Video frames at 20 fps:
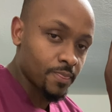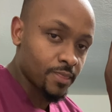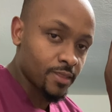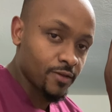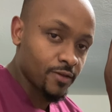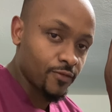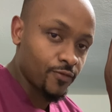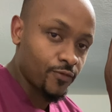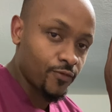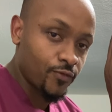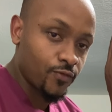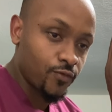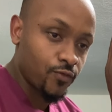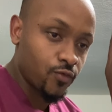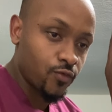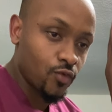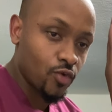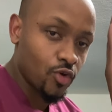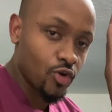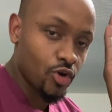
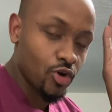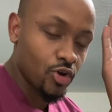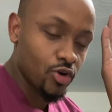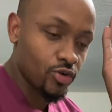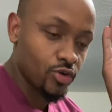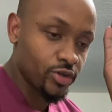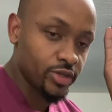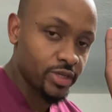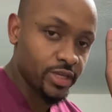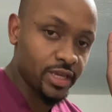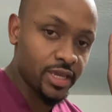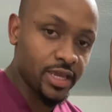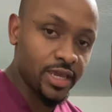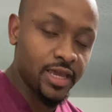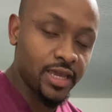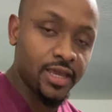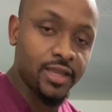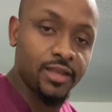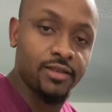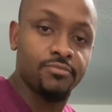4,
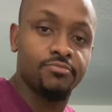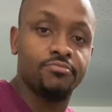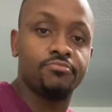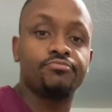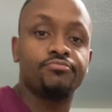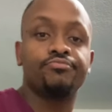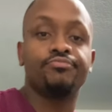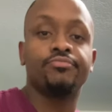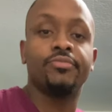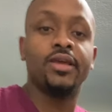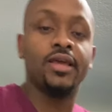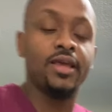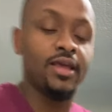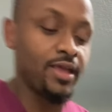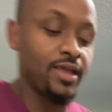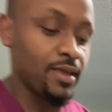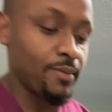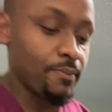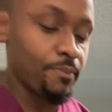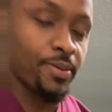and
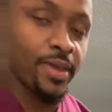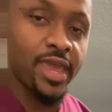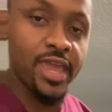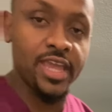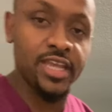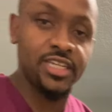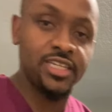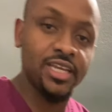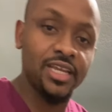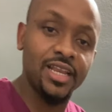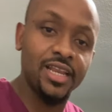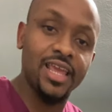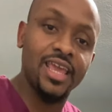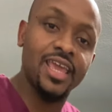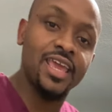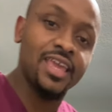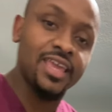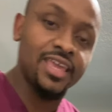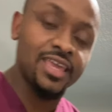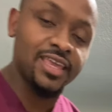patient
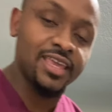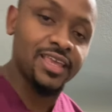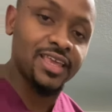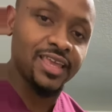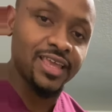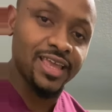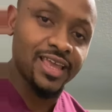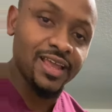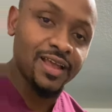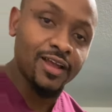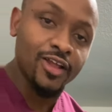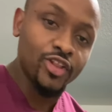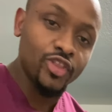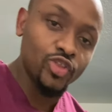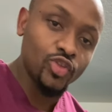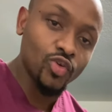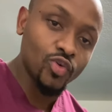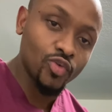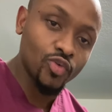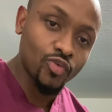
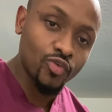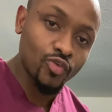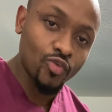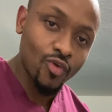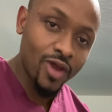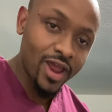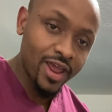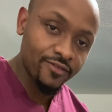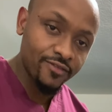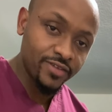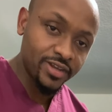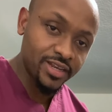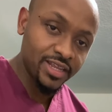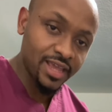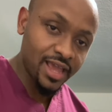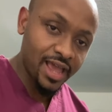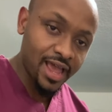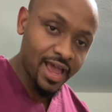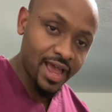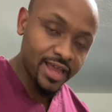no
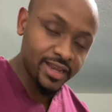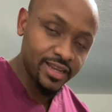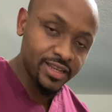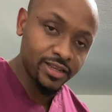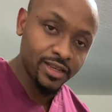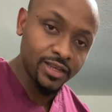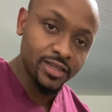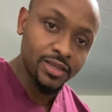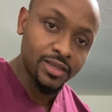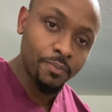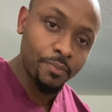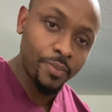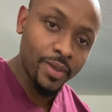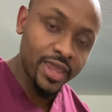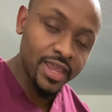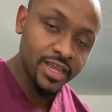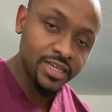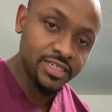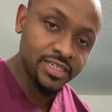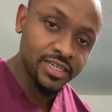gravity added. The
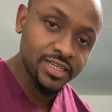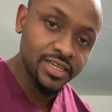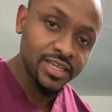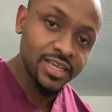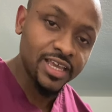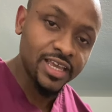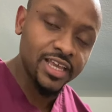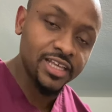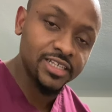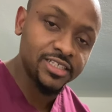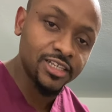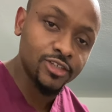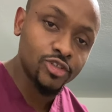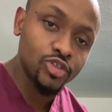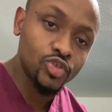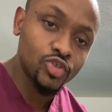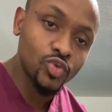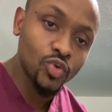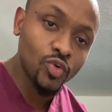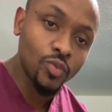patient is a
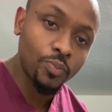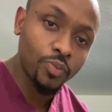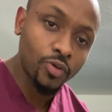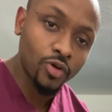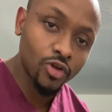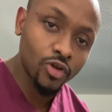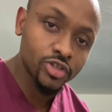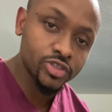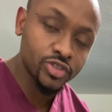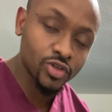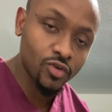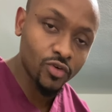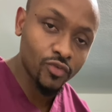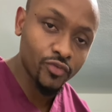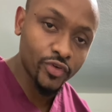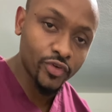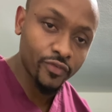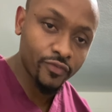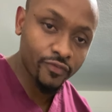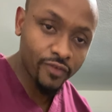
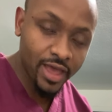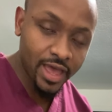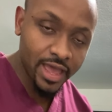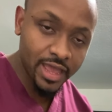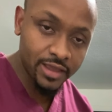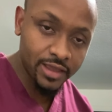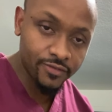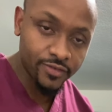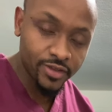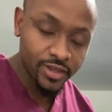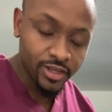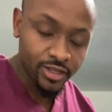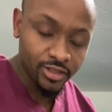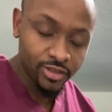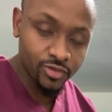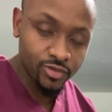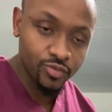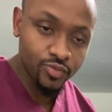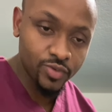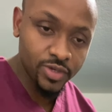2+/5.
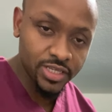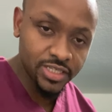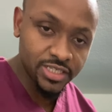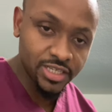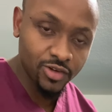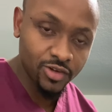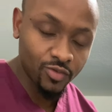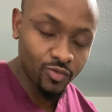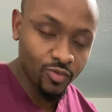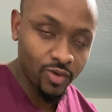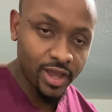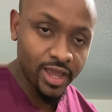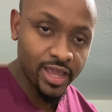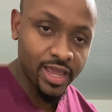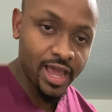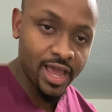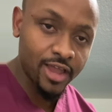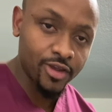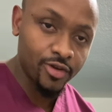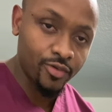The reason
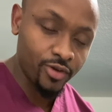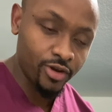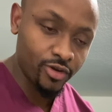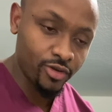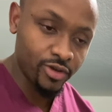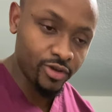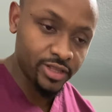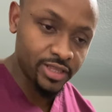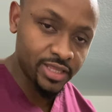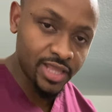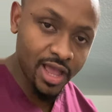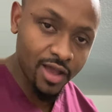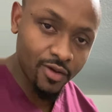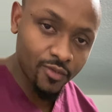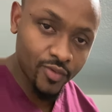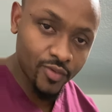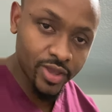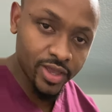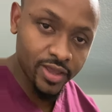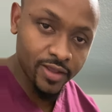why I grade her
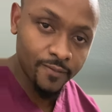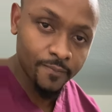that way,